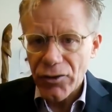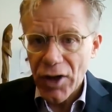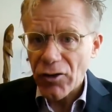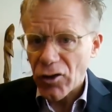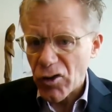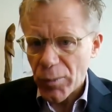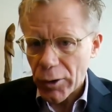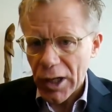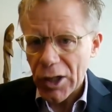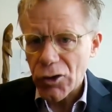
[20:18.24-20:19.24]
dozens
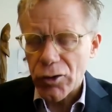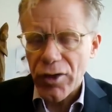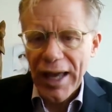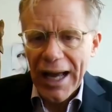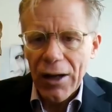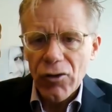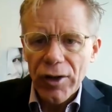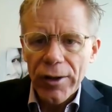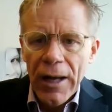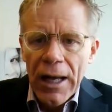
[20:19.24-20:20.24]
per
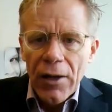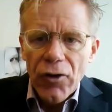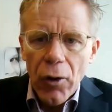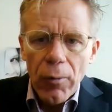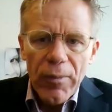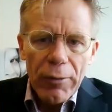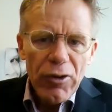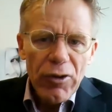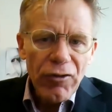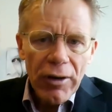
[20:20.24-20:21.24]
100,000. So it
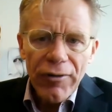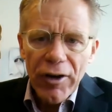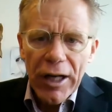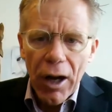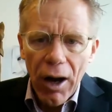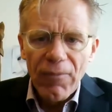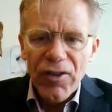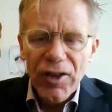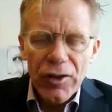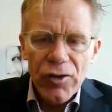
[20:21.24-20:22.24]
was very, very
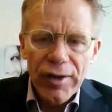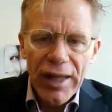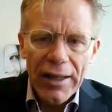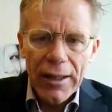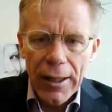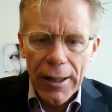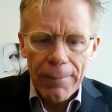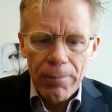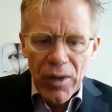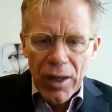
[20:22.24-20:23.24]
obvious that
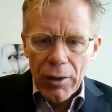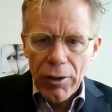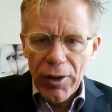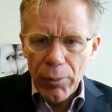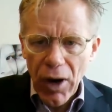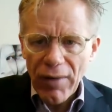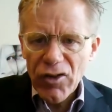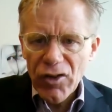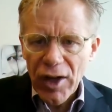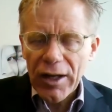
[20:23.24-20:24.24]
the
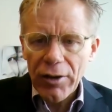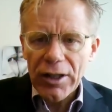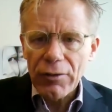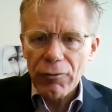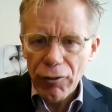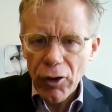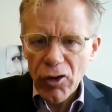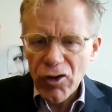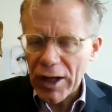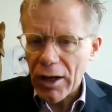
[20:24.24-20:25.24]
province that got hit
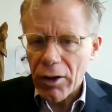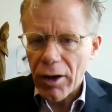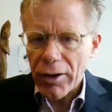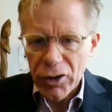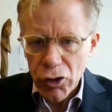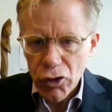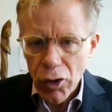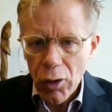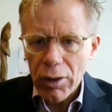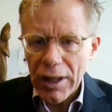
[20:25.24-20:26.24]
first and got out of
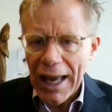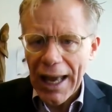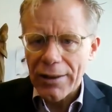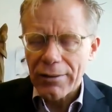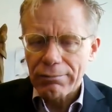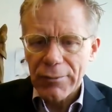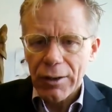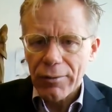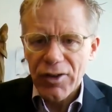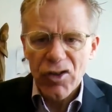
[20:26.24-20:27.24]
control had,
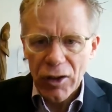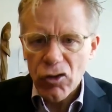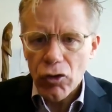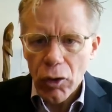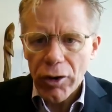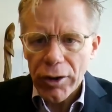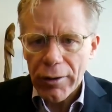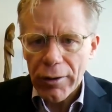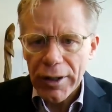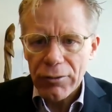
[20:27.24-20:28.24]
this
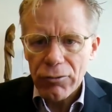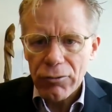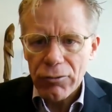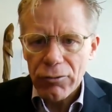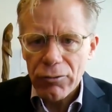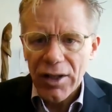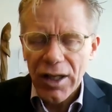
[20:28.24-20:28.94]
extraordinary crude